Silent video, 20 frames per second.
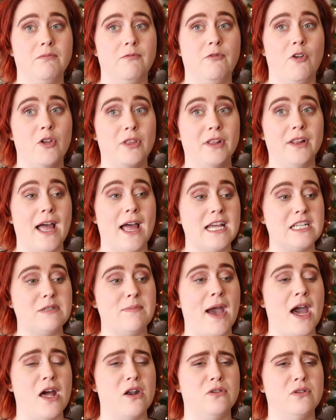for the
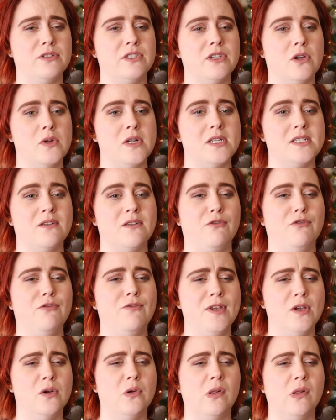last battle, so it doesn't
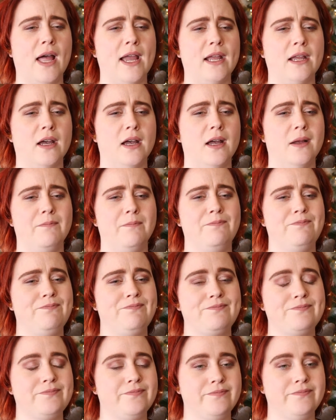feel like, I
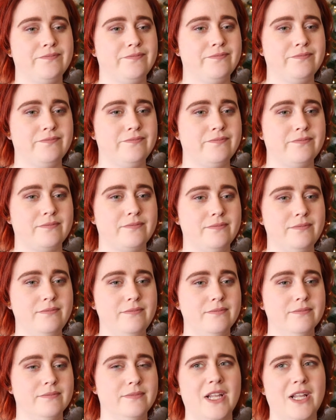
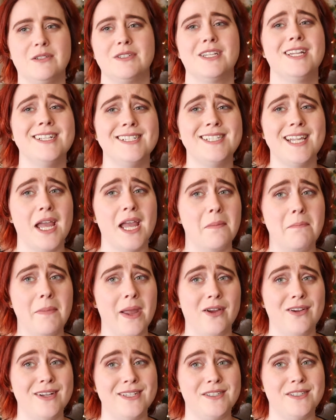was going to say a
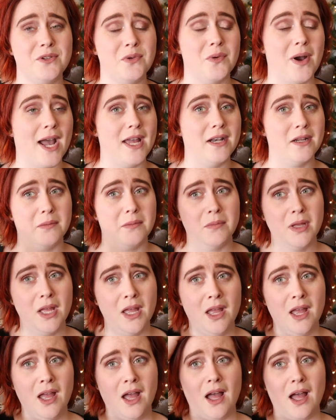Mary Sue item,
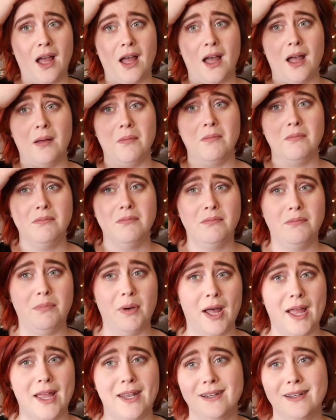
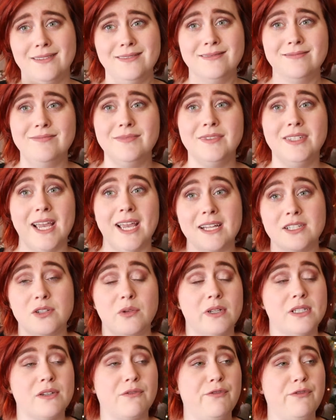but yeah,
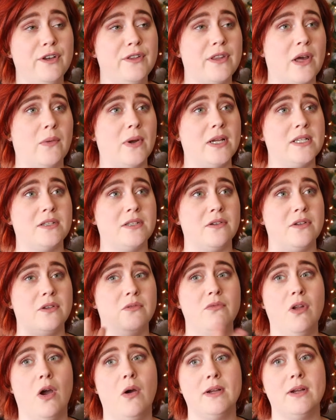so it doesn't feel that way, so
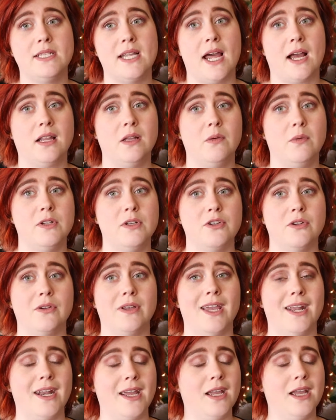you know exactly what you're
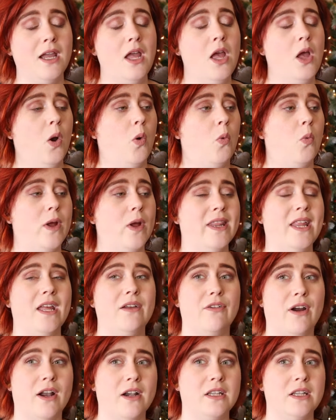getting when
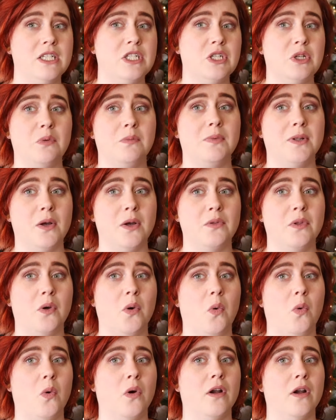they finally do blow the
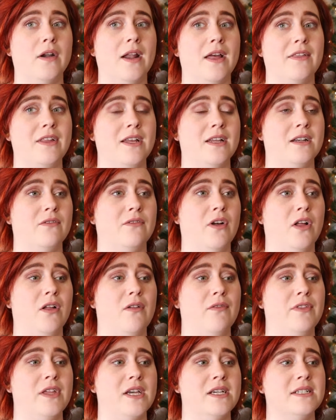horn at the end of
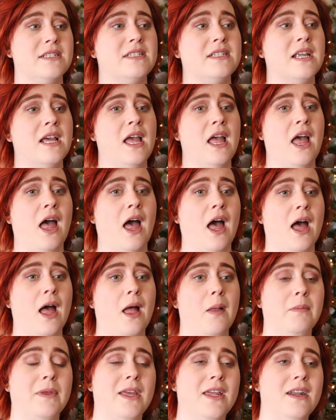all of this.
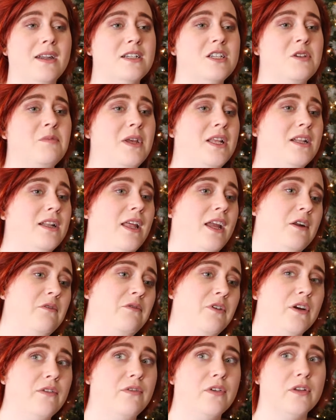Getting to meet
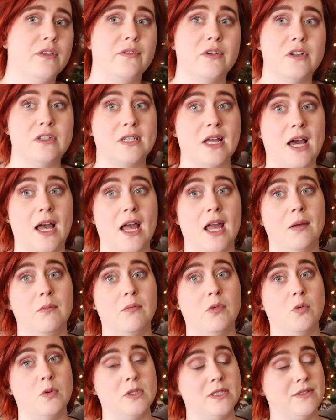Lanfear for the first
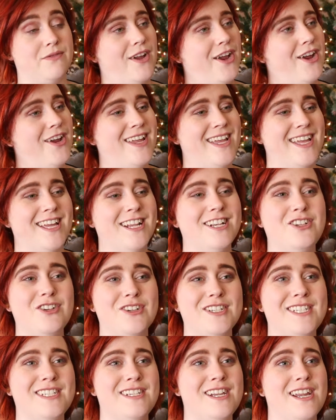time was very
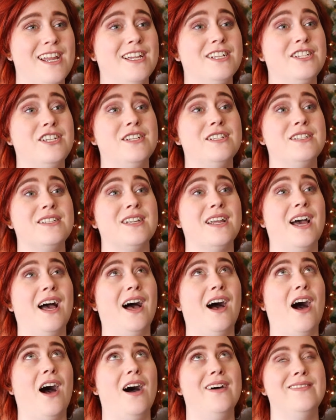interesting. She's
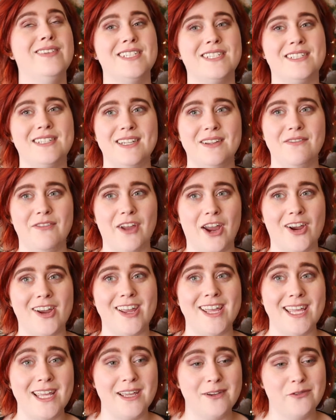obviously
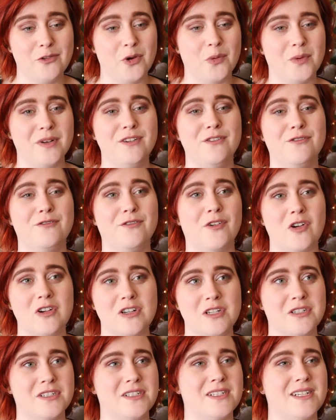very evil when you
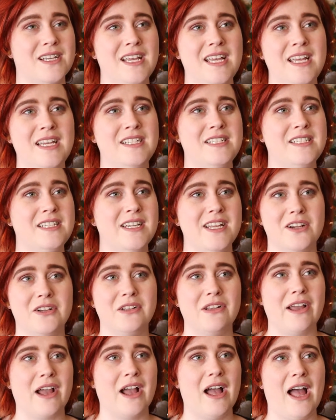first see
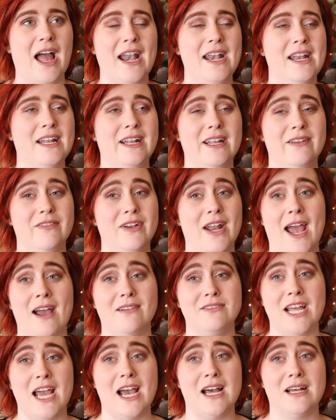her. Like, I didn't even
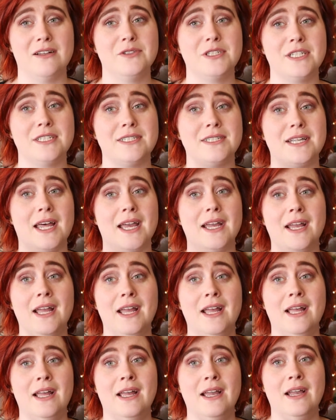have to ask. I was just like,
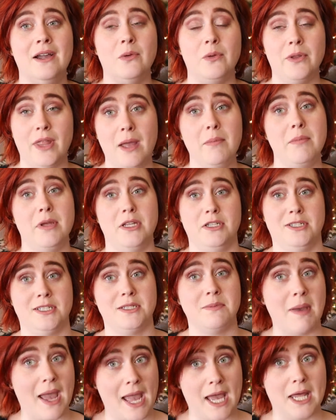well, that bitch
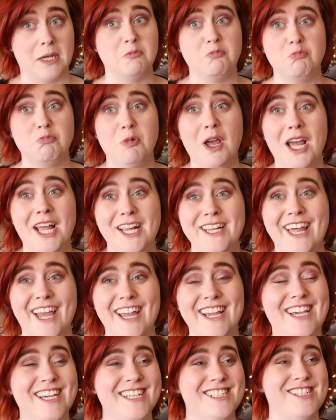is bad.
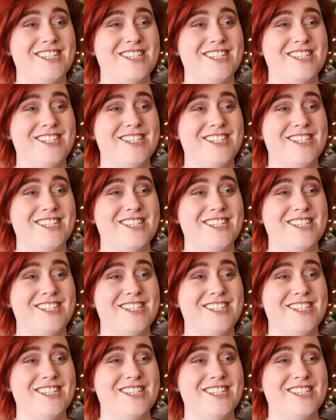Like,